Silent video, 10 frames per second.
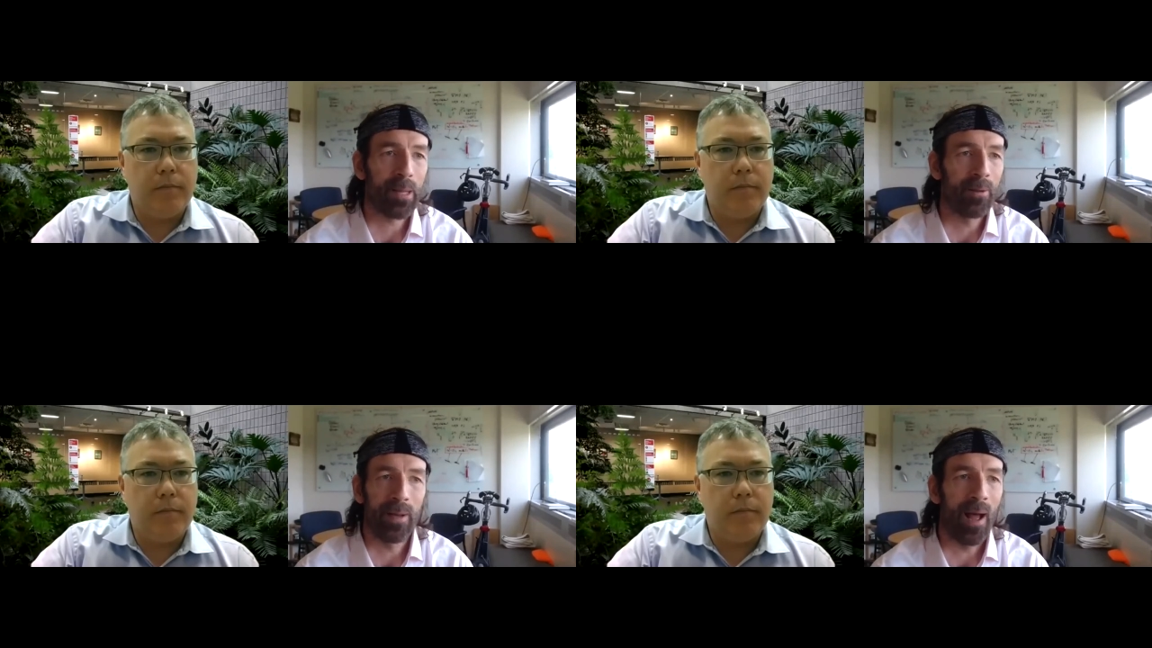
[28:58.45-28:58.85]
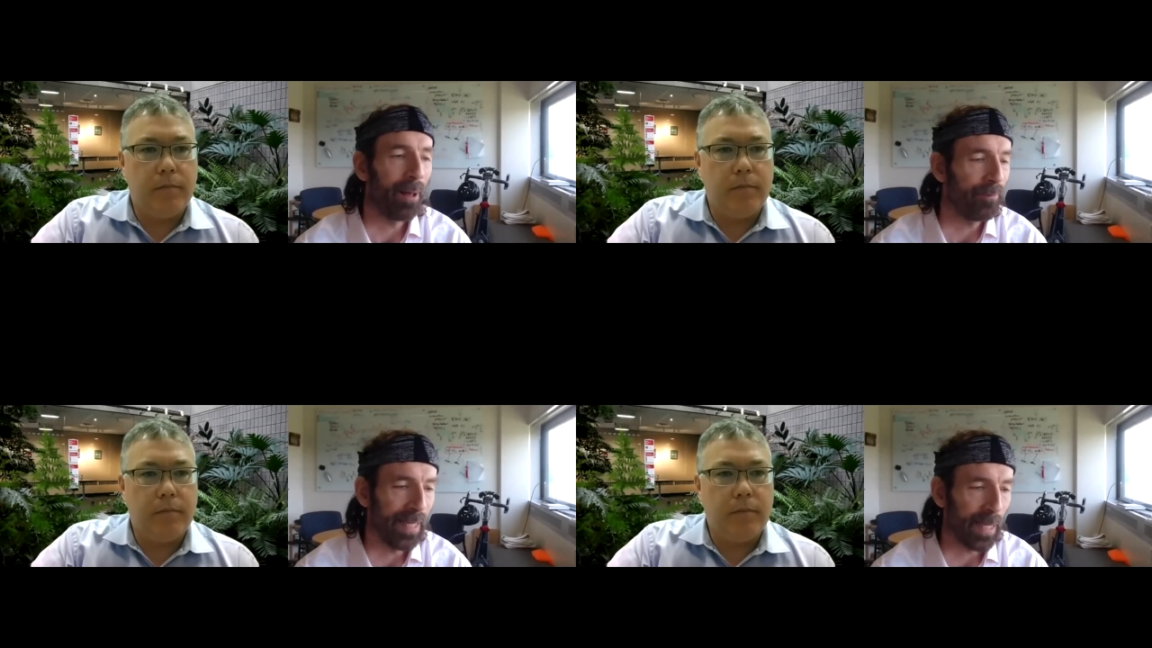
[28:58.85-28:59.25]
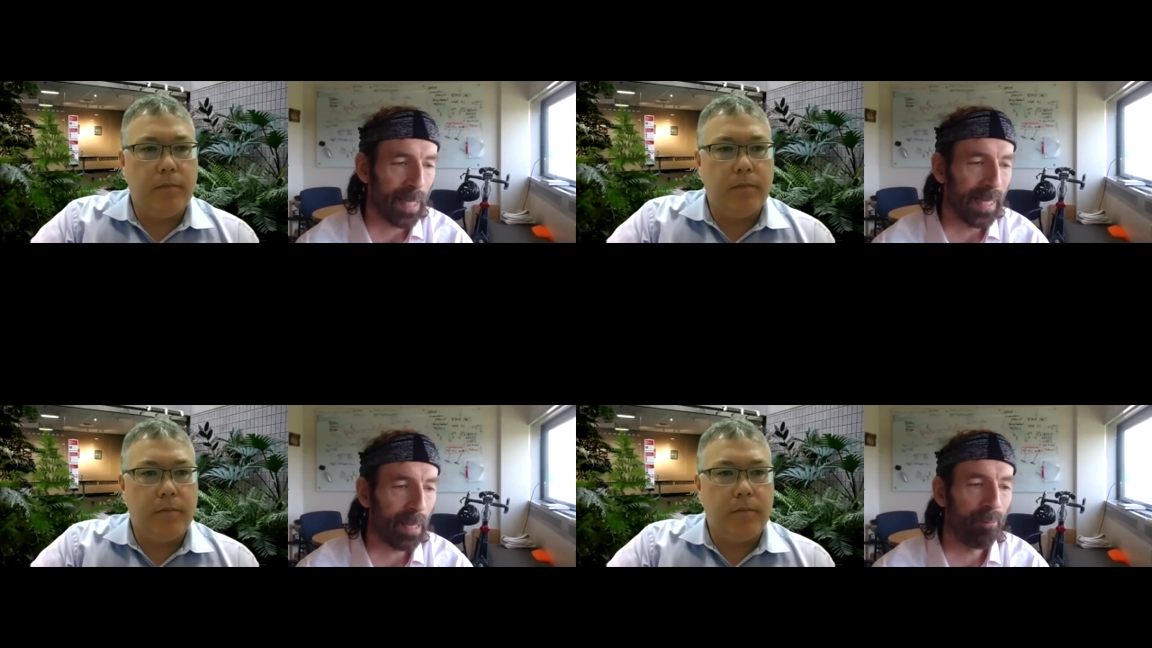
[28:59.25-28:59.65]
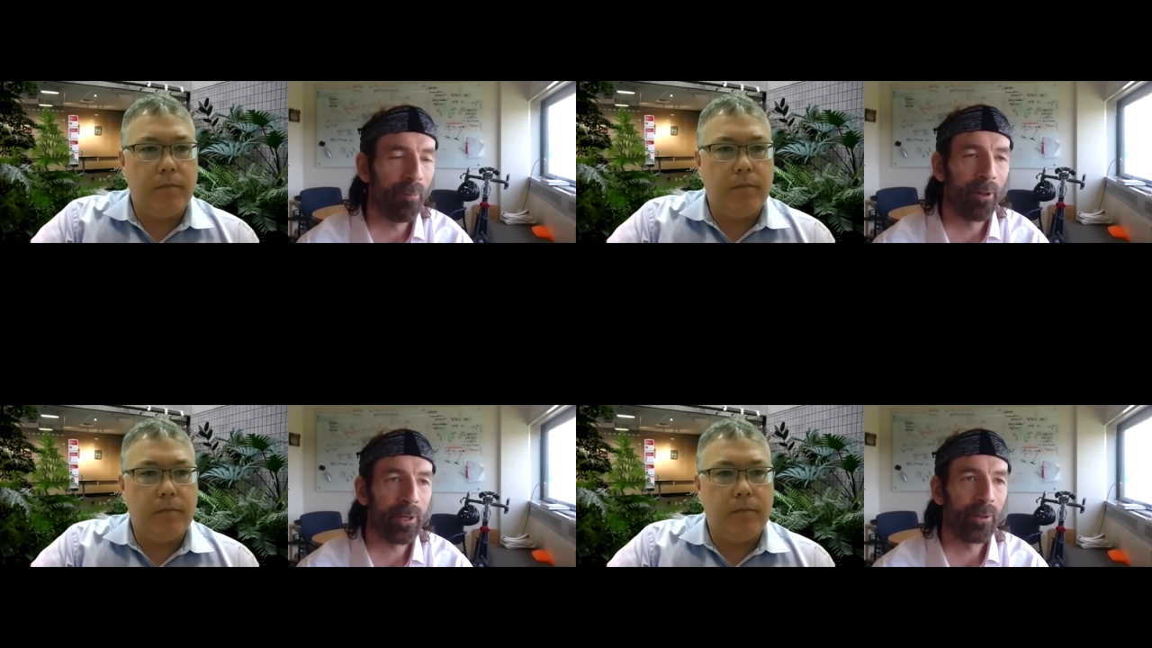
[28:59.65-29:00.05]
Speaker 1: So obviously small
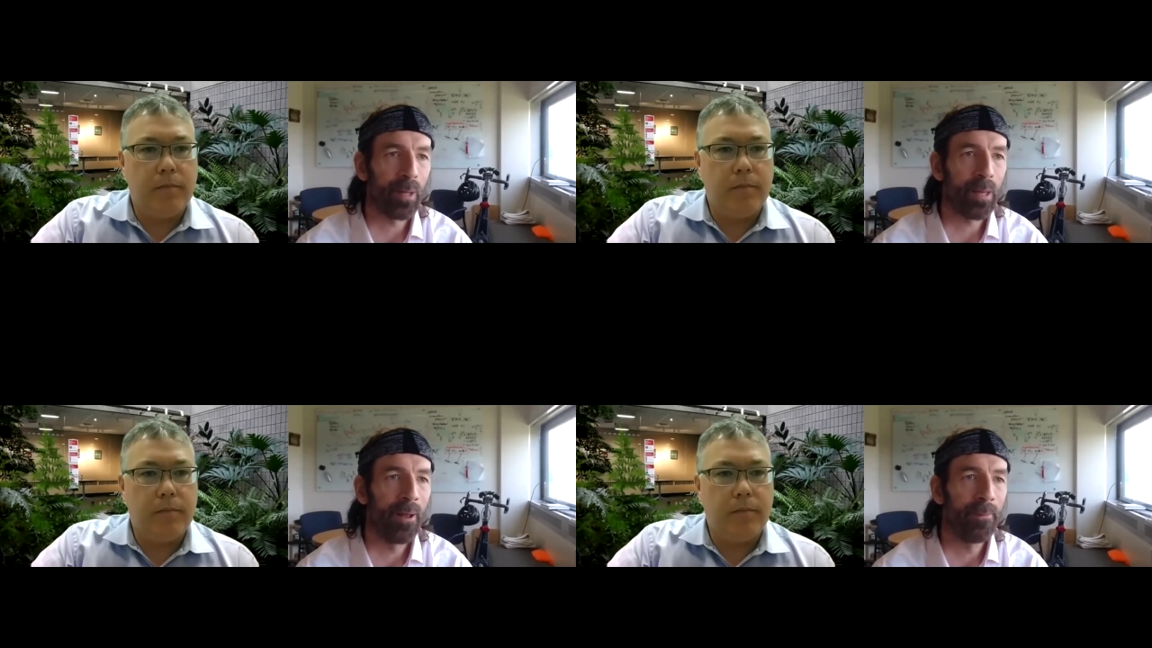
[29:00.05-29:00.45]
molecules are